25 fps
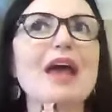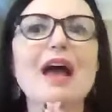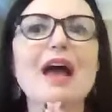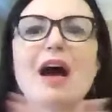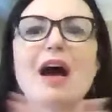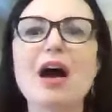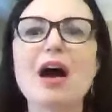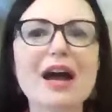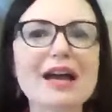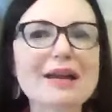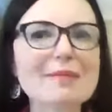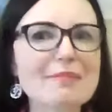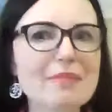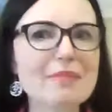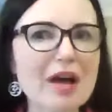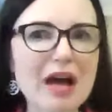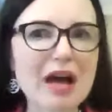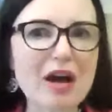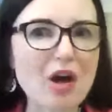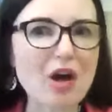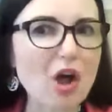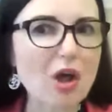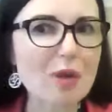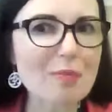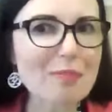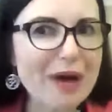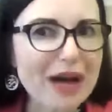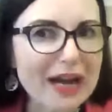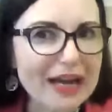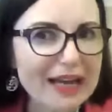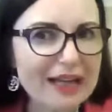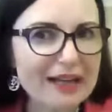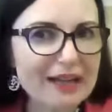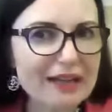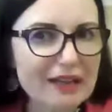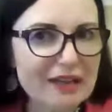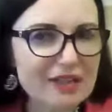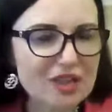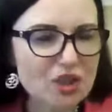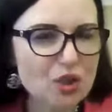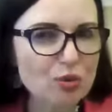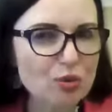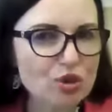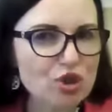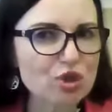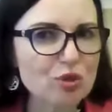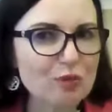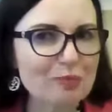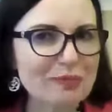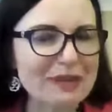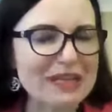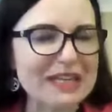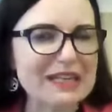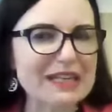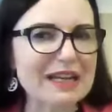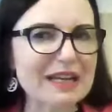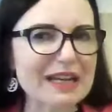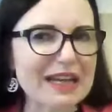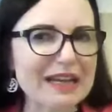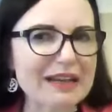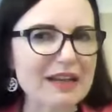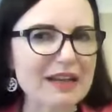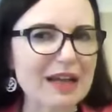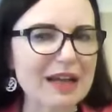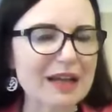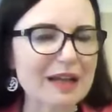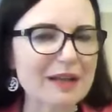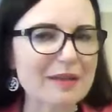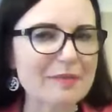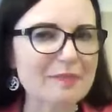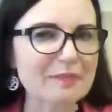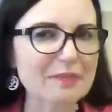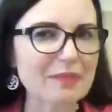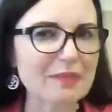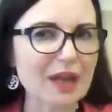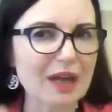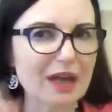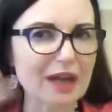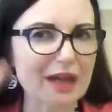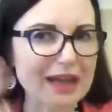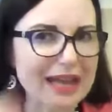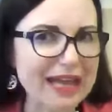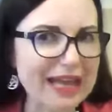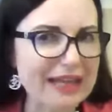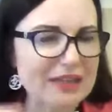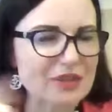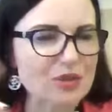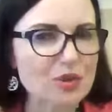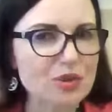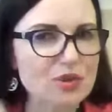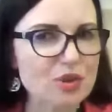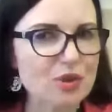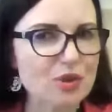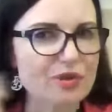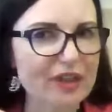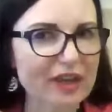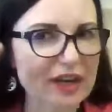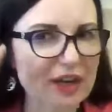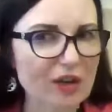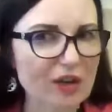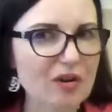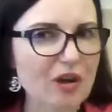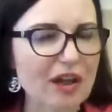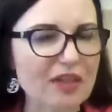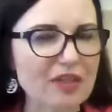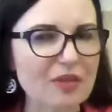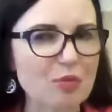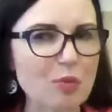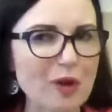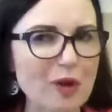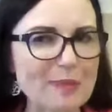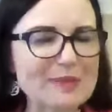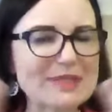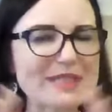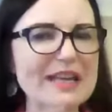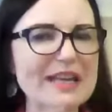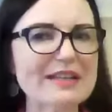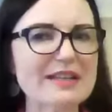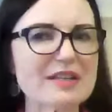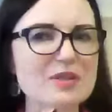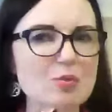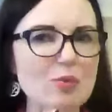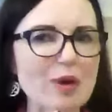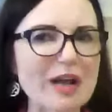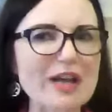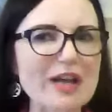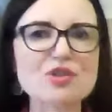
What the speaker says: I'm all my social media handles are there on the website as well.